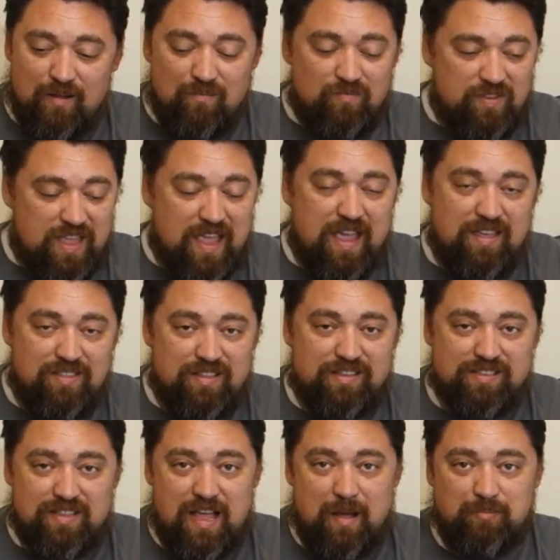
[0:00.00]
can
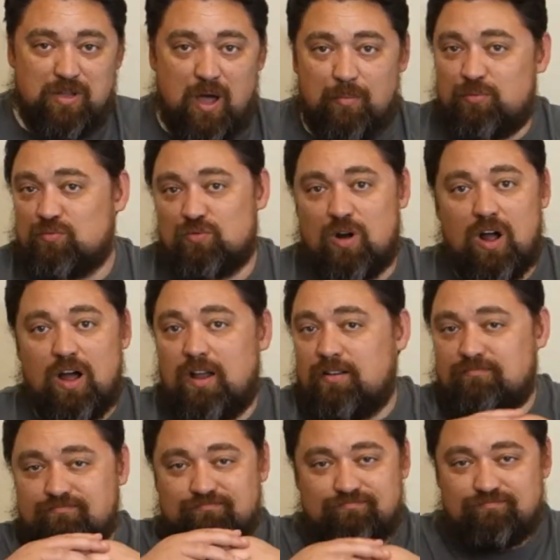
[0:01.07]
this laptop
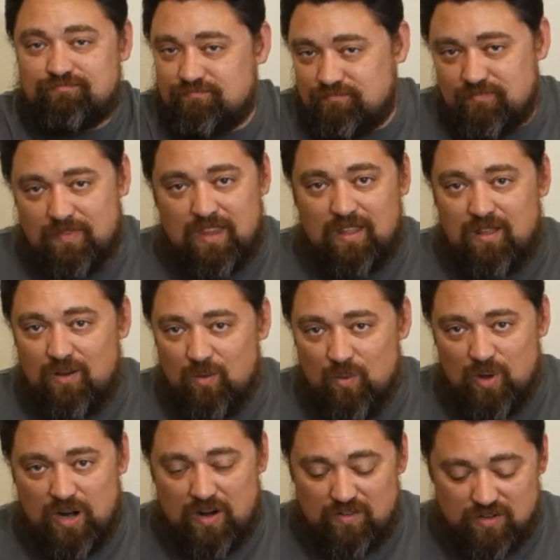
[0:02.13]
run
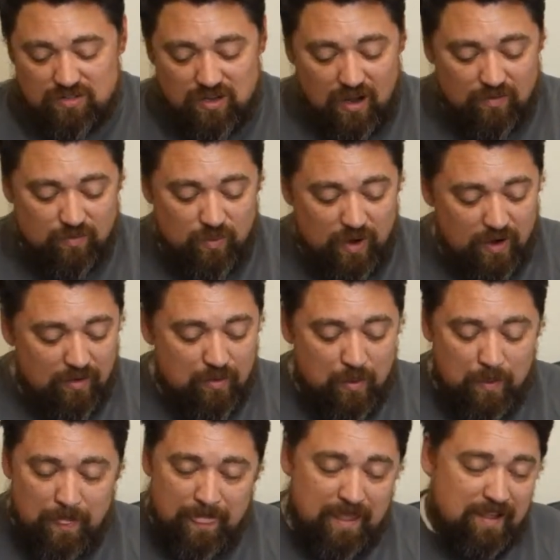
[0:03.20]
whatever software?
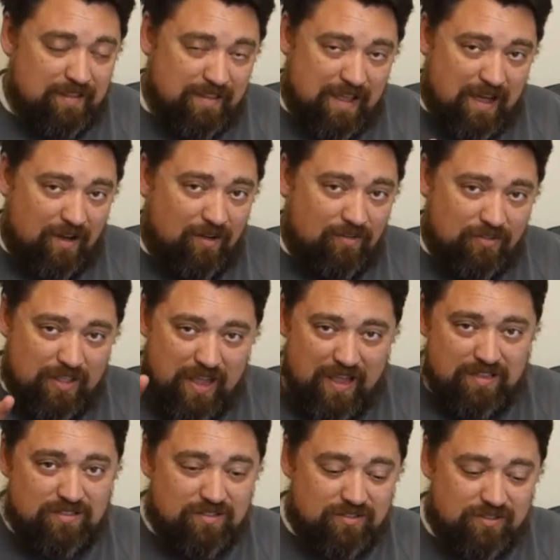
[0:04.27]
Now, the
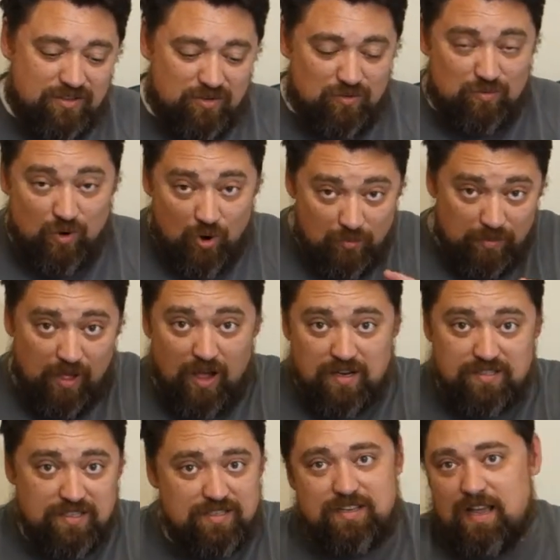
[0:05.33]
answer to
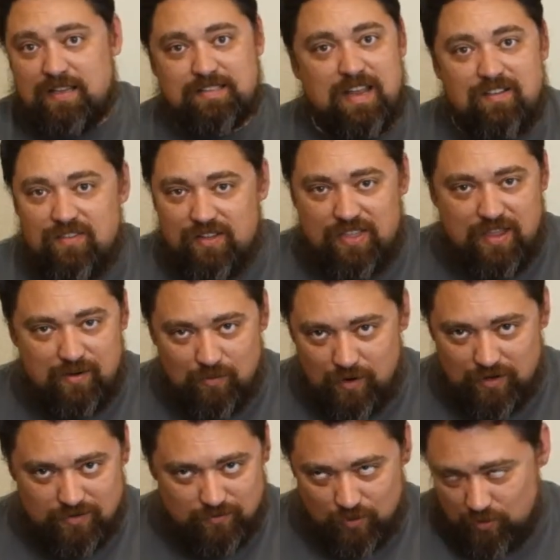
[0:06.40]
Roblox is yes. Everything
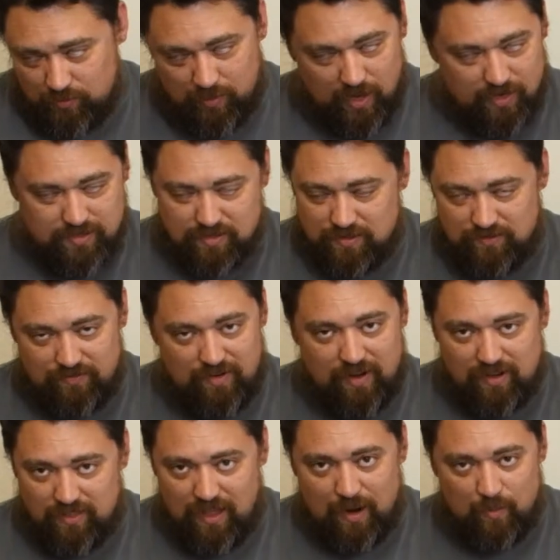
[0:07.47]
runs Roblox. It's a
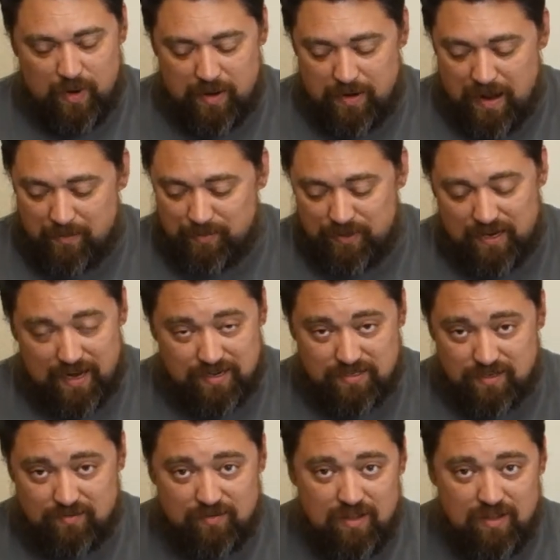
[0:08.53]
very lightweight application.